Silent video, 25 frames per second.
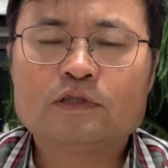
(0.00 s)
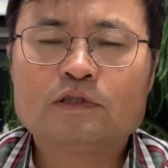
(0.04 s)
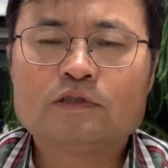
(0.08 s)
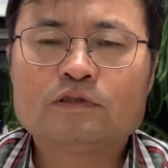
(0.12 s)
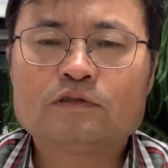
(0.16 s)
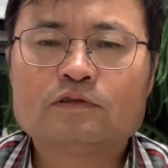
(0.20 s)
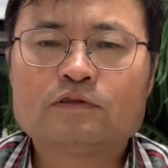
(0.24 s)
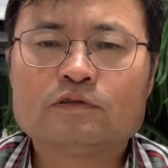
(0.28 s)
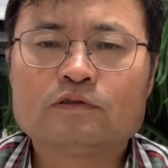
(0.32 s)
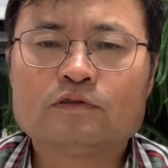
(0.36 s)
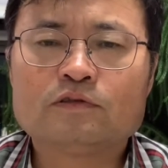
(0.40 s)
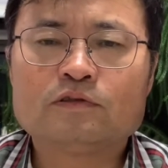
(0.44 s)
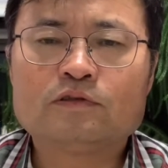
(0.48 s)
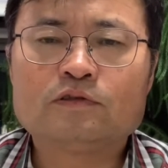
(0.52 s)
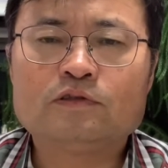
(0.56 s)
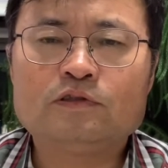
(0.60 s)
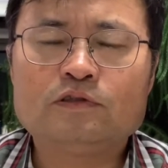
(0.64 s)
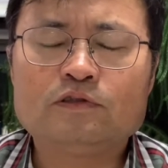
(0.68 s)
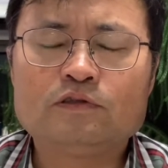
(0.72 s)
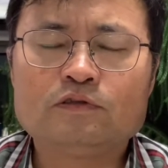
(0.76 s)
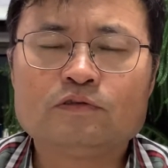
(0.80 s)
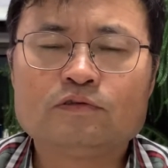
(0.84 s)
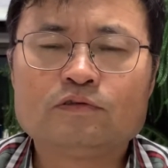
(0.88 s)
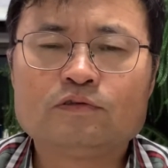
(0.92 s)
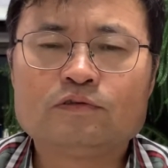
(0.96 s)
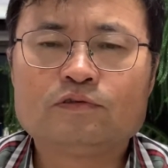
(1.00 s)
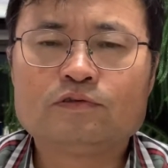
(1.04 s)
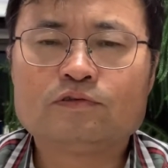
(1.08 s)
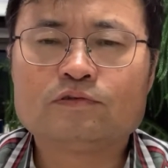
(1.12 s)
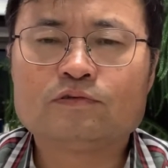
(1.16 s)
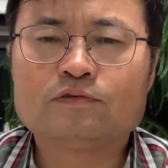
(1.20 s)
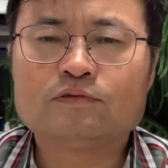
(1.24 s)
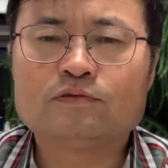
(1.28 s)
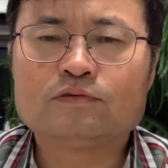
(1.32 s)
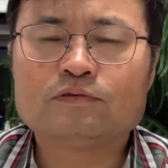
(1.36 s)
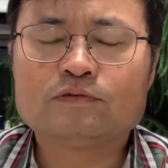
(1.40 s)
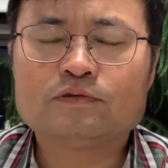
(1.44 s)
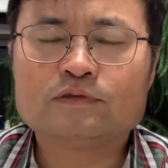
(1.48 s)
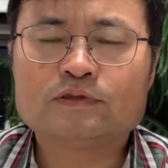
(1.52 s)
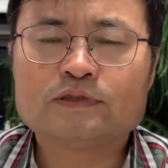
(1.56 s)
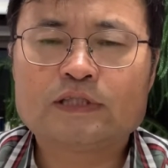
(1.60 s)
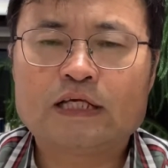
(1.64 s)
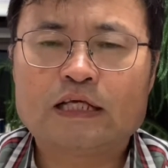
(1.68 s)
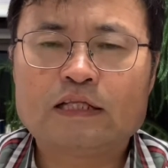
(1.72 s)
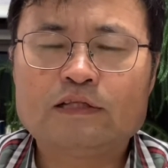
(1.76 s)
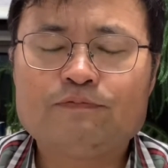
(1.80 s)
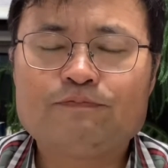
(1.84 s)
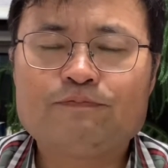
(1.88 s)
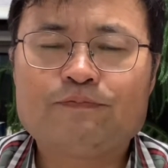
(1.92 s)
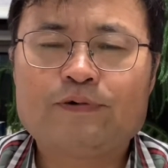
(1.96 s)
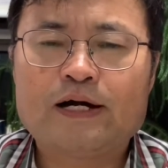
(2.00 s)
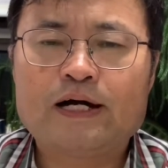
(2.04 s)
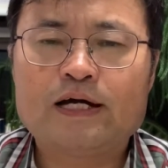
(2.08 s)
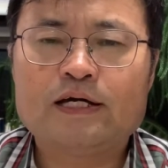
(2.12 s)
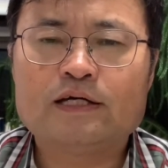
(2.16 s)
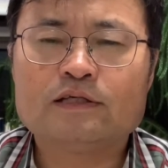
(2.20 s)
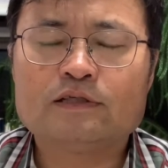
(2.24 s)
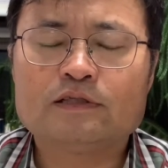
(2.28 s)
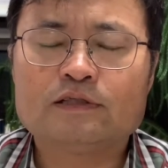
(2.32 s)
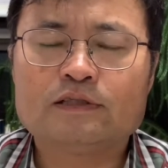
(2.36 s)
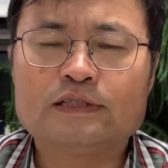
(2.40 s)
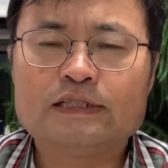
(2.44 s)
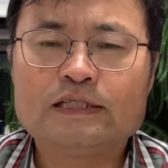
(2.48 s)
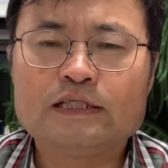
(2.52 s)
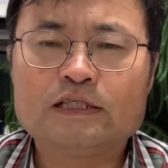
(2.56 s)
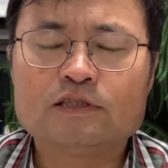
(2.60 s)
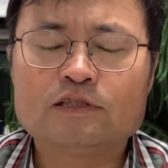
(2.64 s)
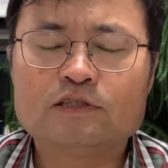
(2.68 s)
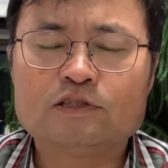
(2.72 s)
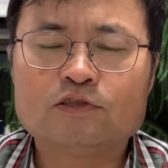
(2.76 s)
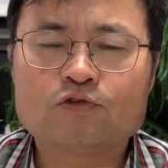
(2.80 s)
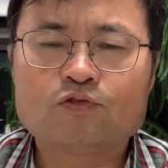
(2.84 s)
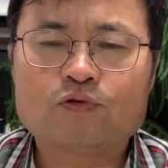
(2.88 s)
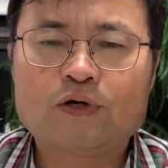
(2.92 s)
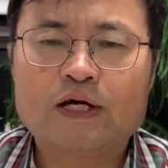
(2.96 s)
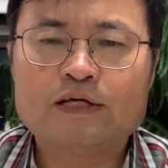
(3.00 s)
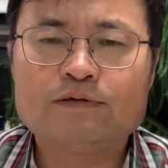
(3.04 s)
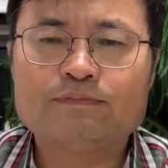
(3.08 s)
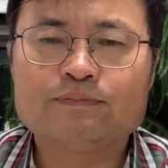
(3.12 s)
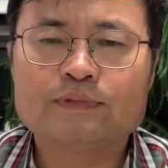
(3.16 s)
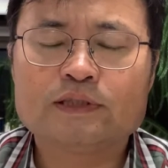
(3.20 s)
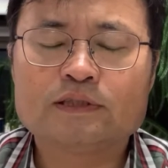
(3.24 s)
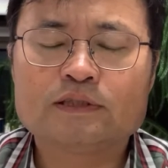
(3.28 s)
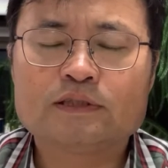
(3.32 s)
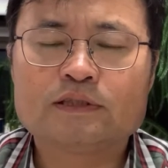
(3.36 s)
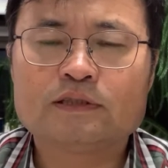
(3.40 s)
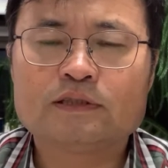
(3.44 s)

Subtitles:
So in order to satisfy a legal requirement,